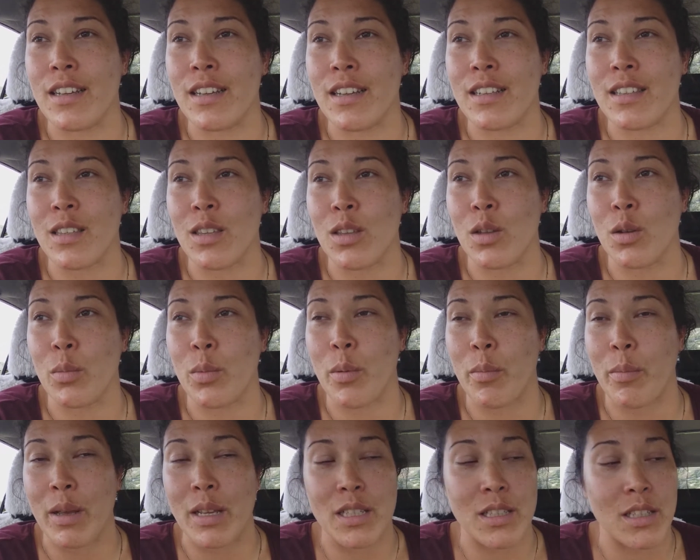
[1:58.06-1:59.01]
It's a little
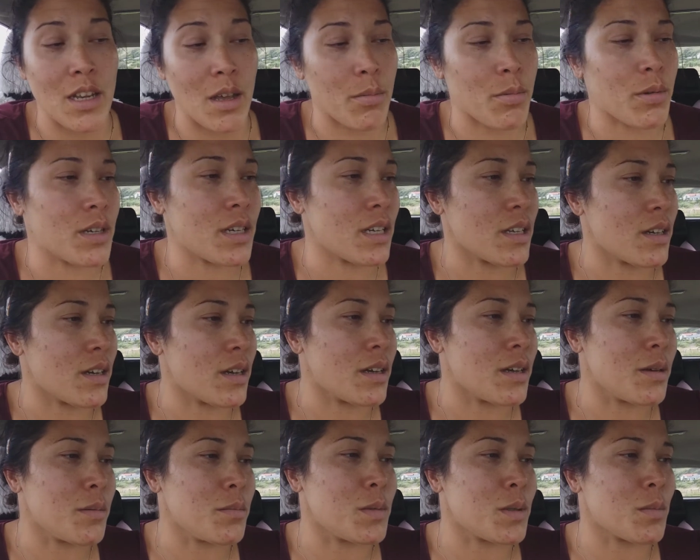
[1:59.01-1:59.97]
bit messed up at
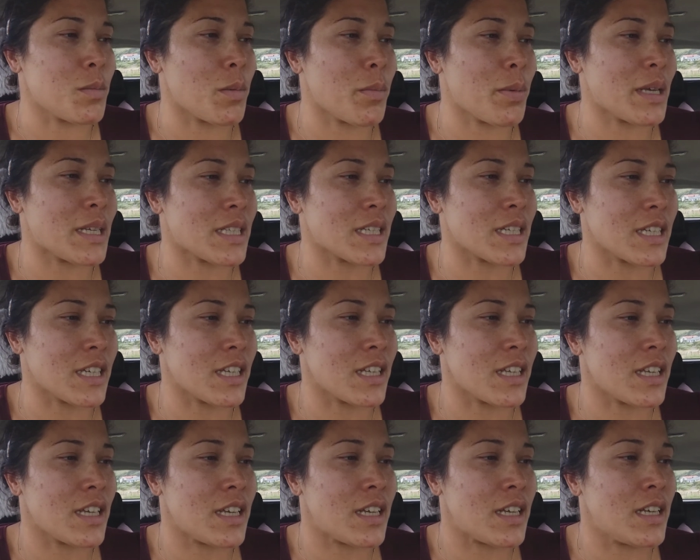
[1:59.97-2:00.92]
times, but
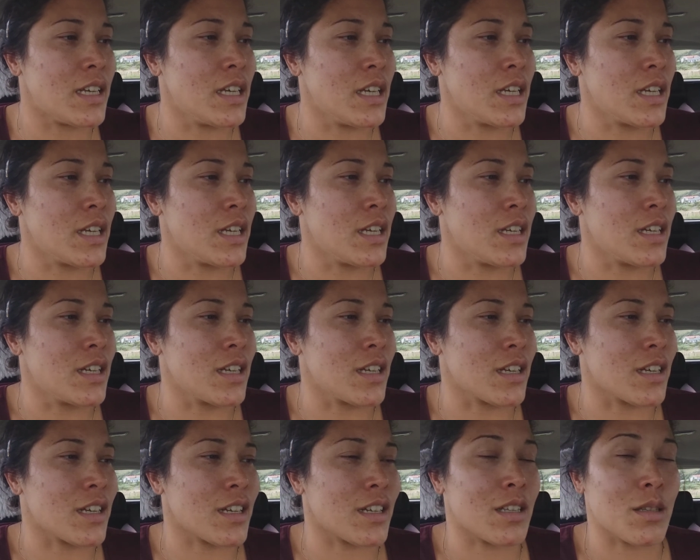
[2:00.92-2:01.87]
basically
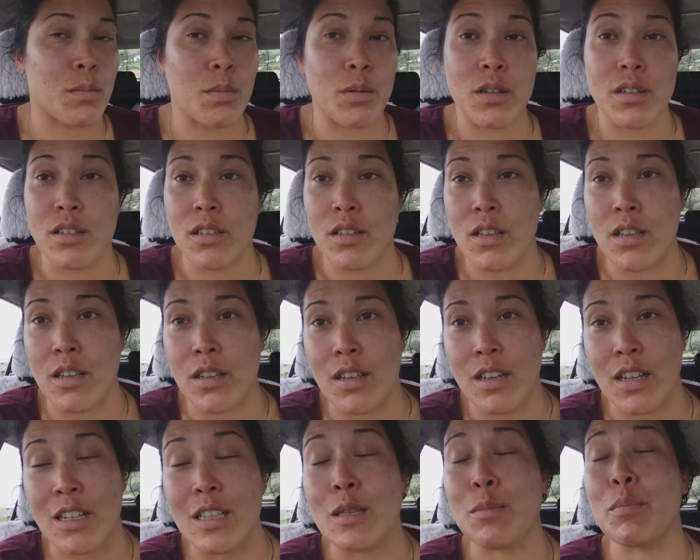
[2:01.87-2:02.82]

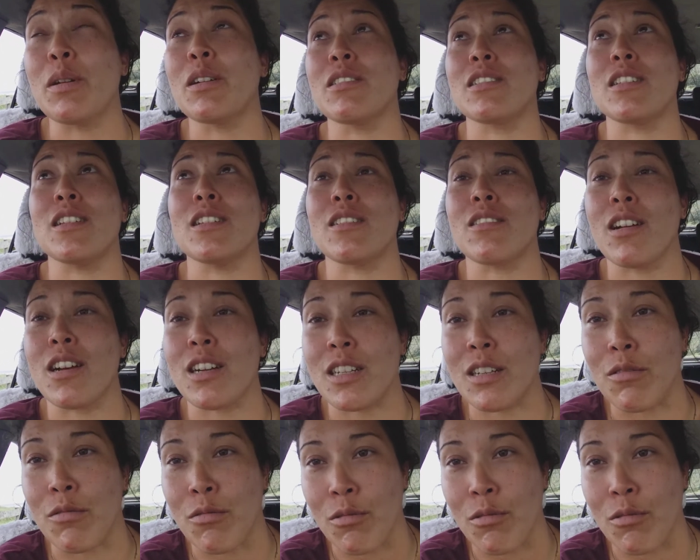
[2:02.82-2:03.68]
conspiracies are actually